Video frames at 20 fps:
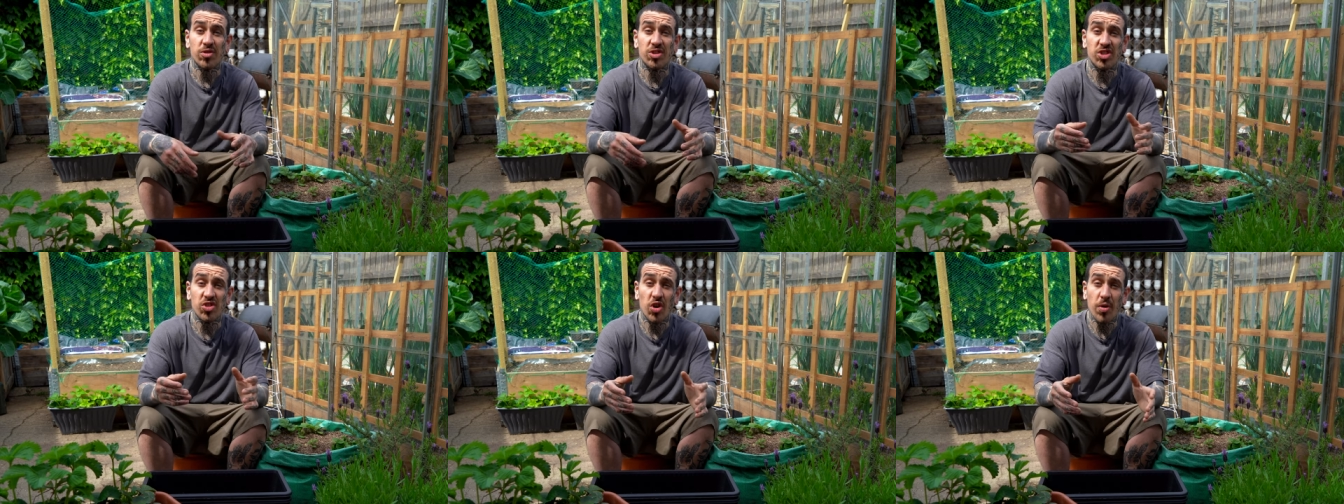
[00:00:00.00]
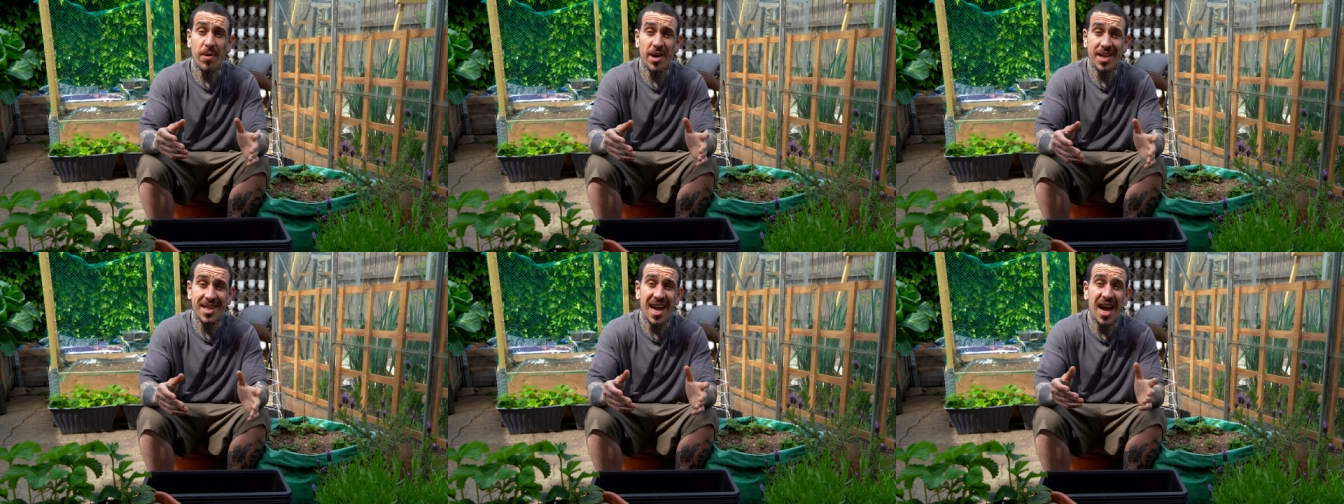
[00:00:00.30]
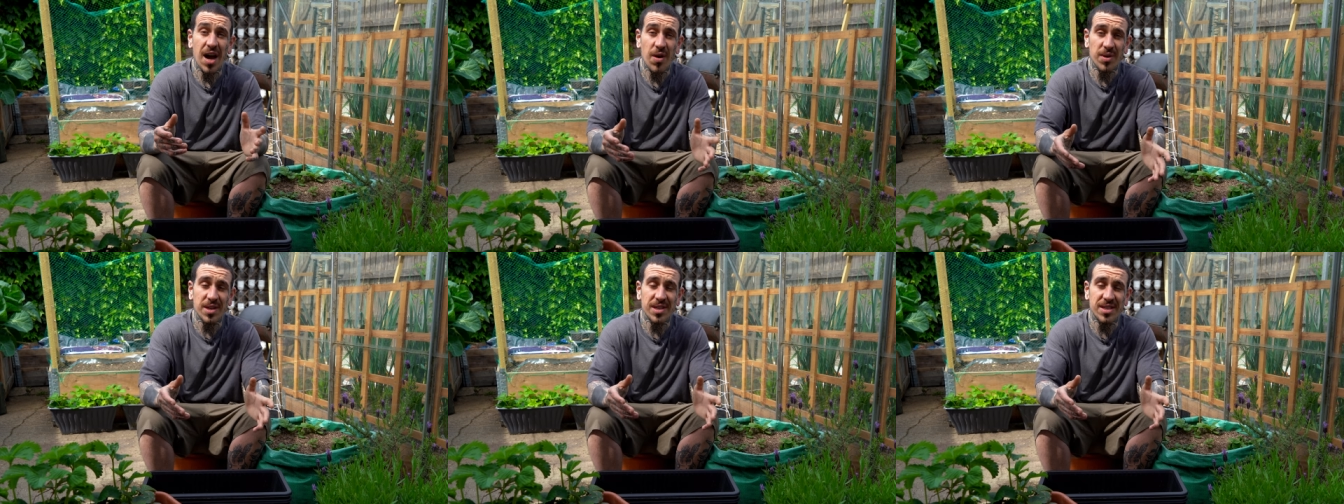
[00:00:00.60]
strawberry
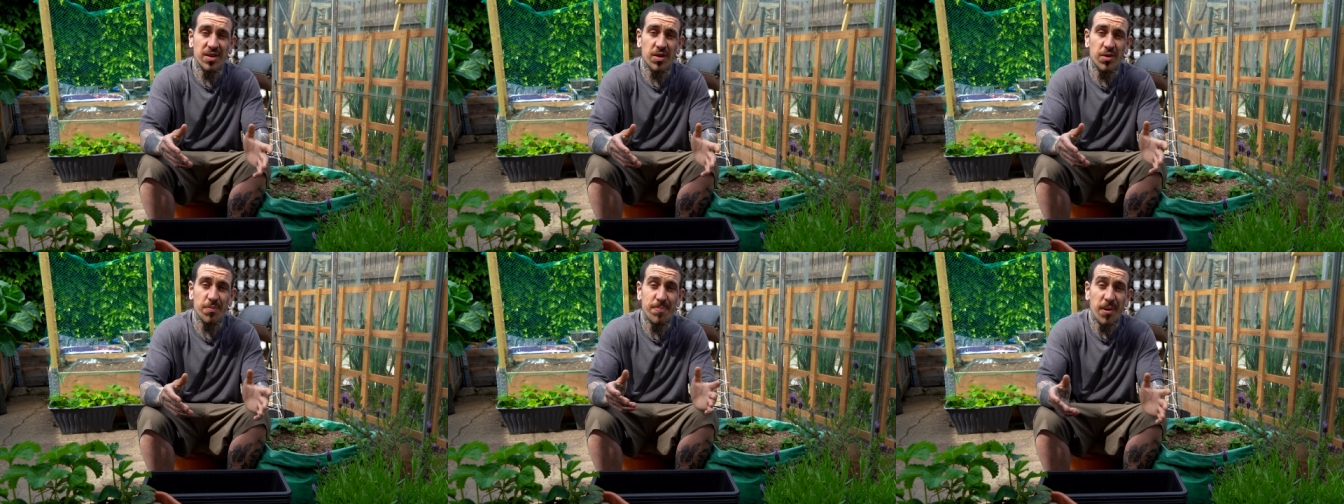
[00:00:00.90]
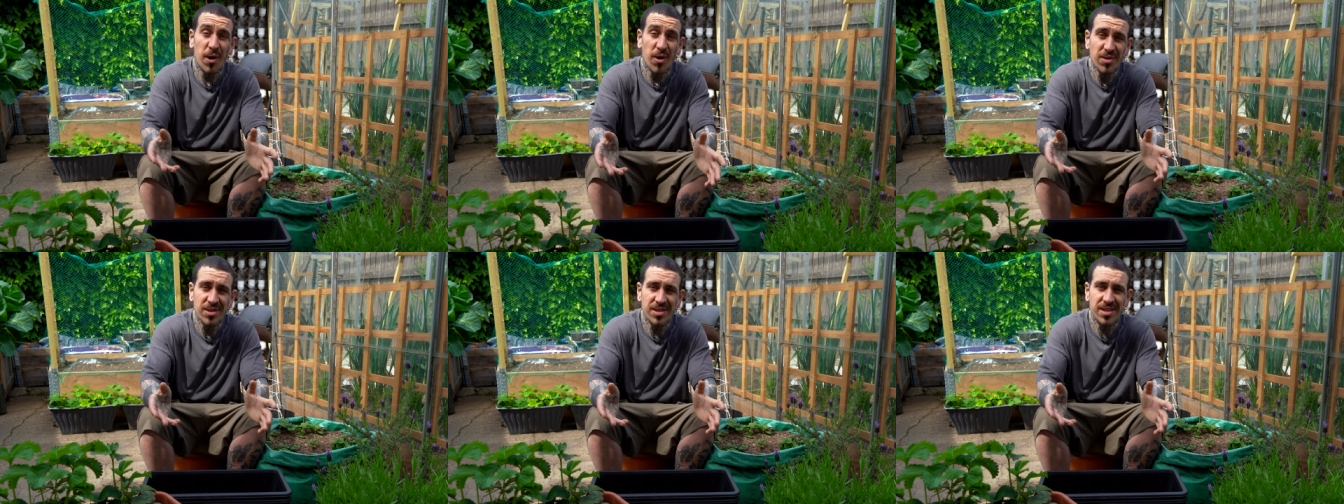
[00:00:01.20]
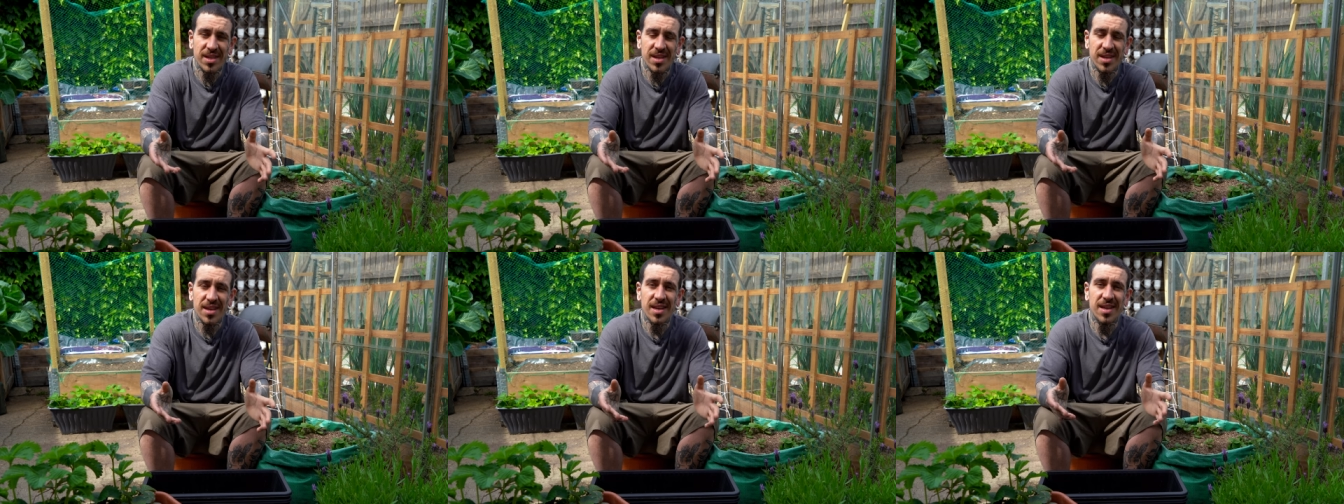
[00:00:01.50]
towers or
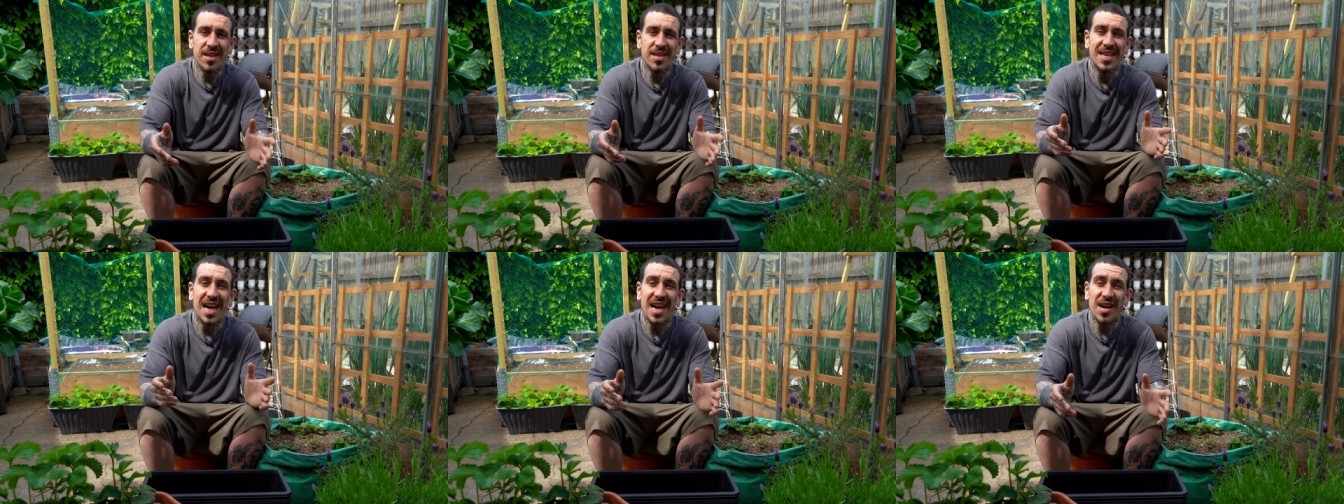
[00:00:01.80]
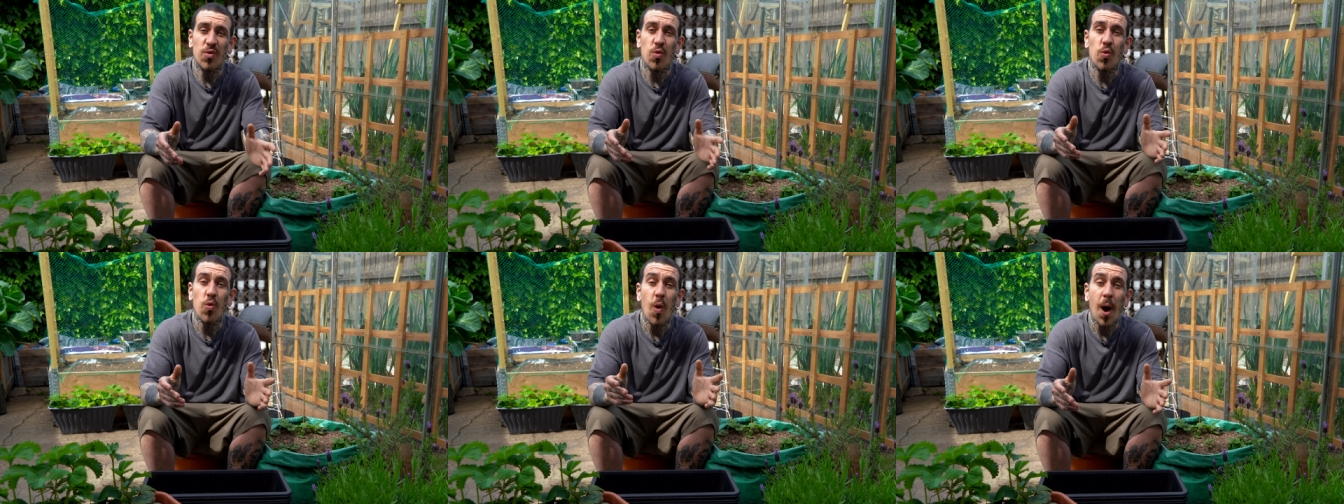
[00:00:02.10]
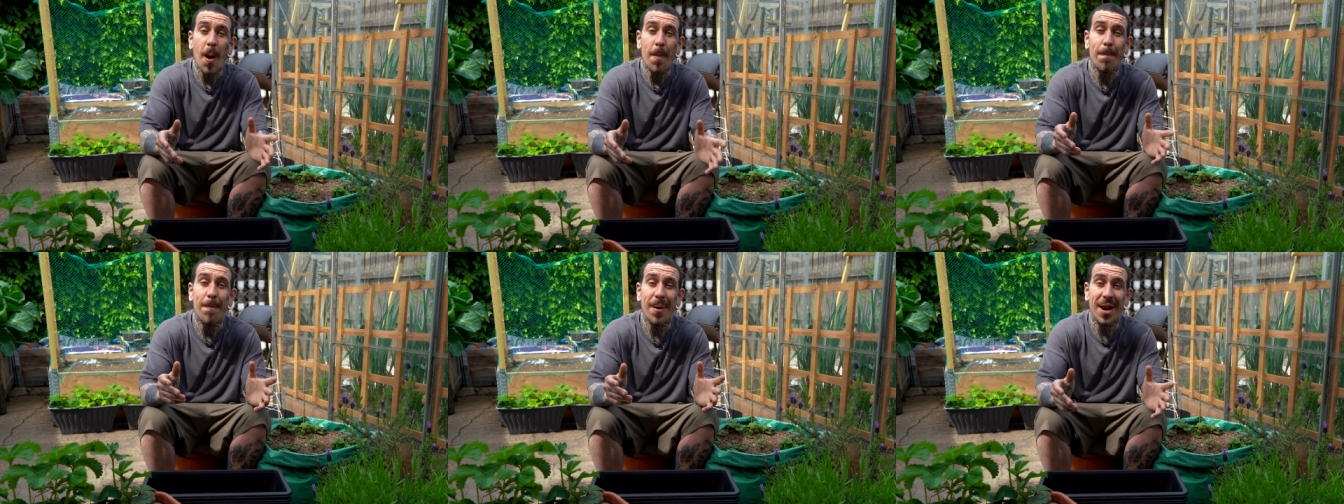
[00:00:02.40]
pots, tuck
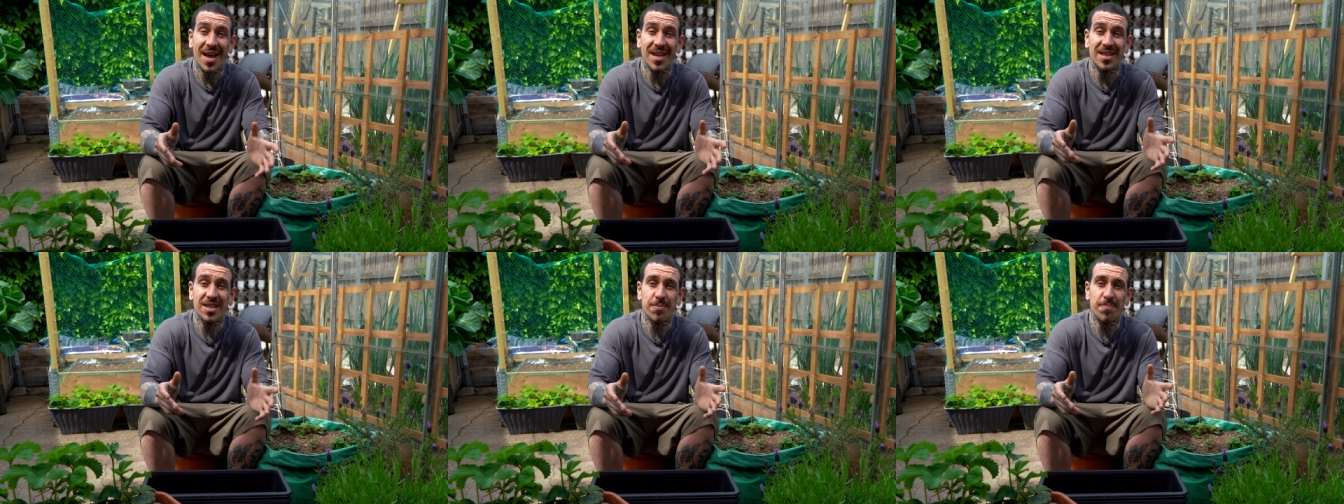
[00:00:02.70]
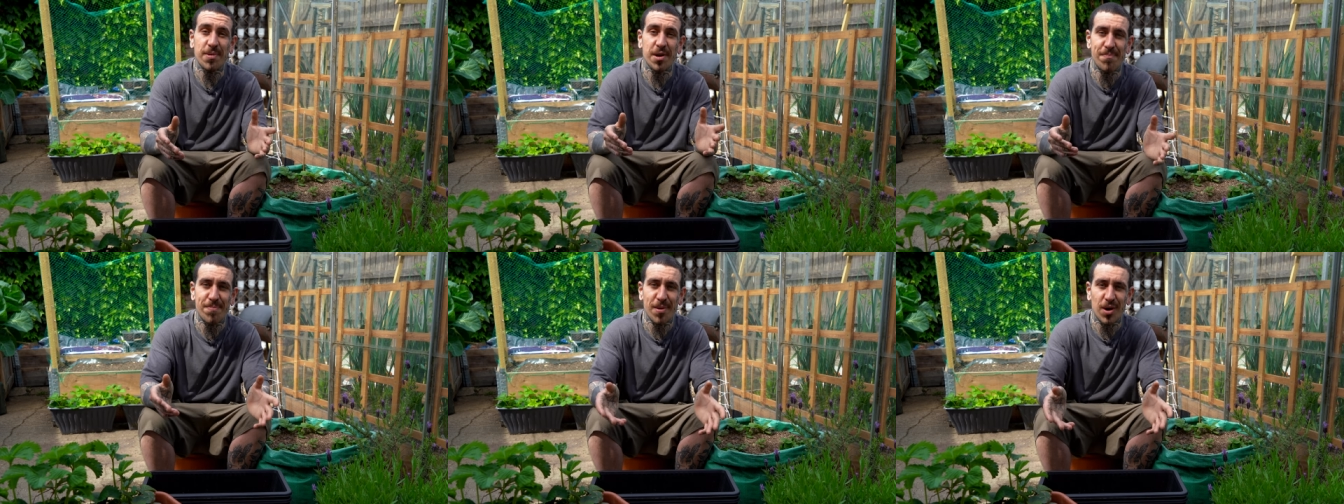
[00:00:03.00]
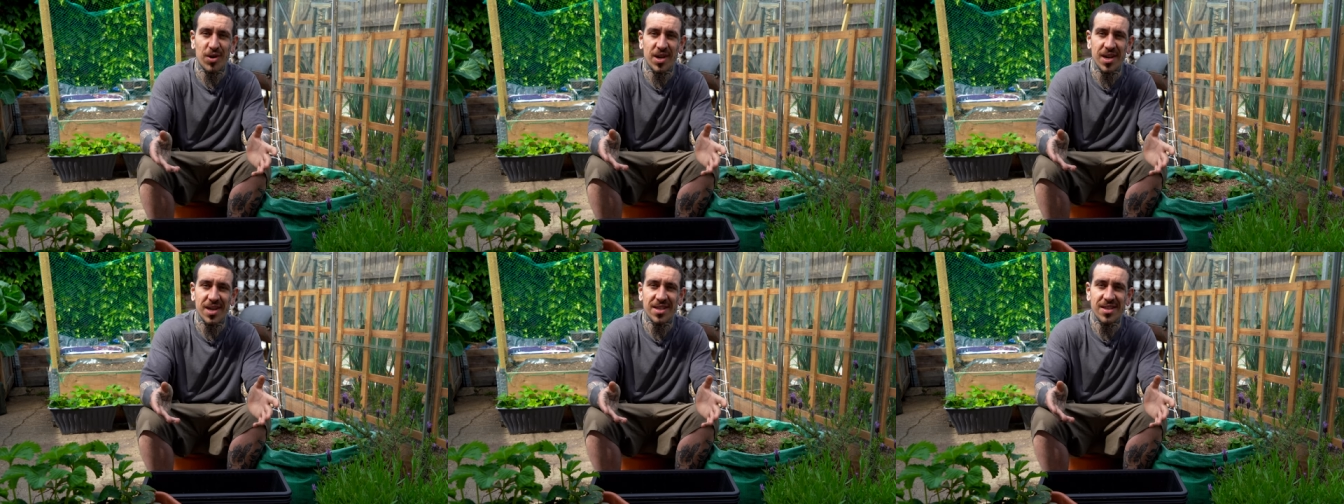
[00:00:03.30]
one plant per
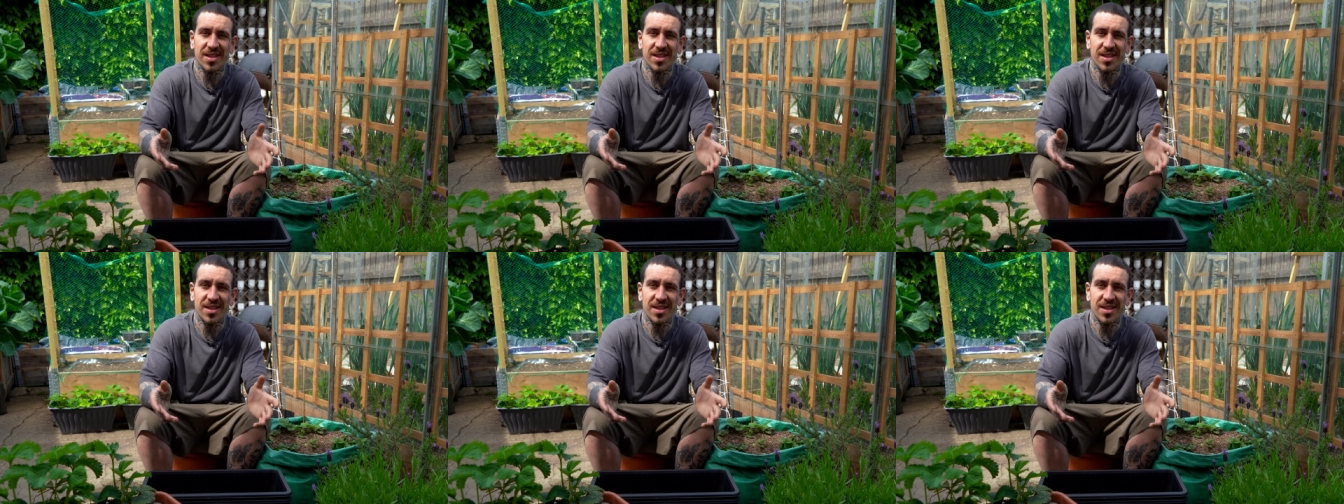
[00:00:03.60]
pocket.